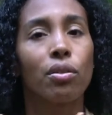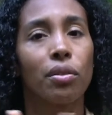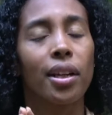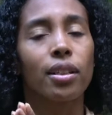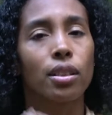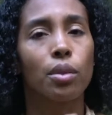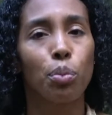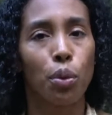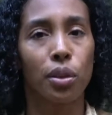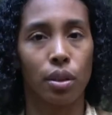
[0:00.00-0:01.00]
that it's
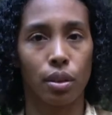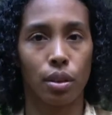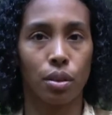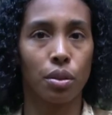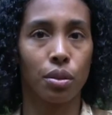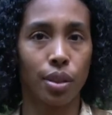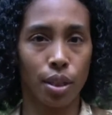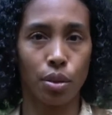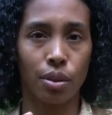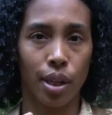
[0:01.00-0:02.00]
important to take
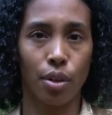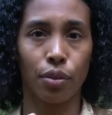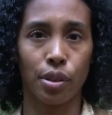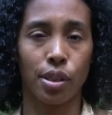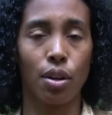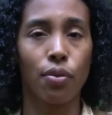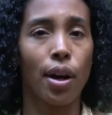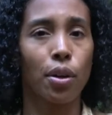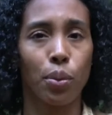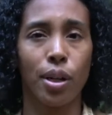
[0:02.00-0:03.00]
good care of yourself,
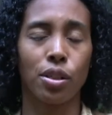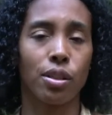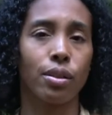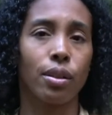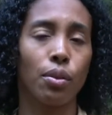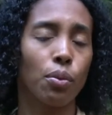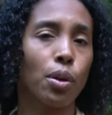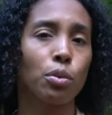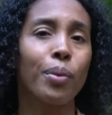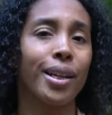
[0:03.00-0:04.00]
otherwise you
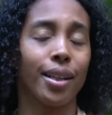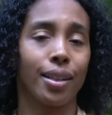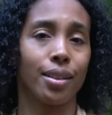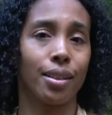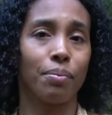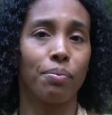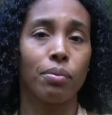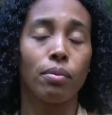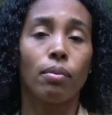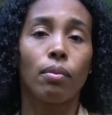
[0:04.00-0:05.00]
won't make it.
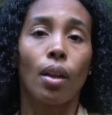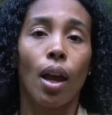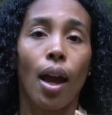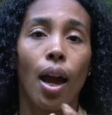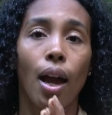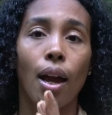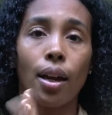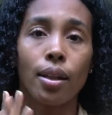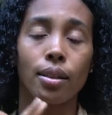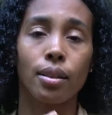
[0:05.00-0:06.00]

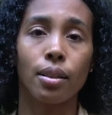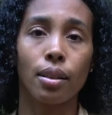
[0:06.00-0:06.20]
And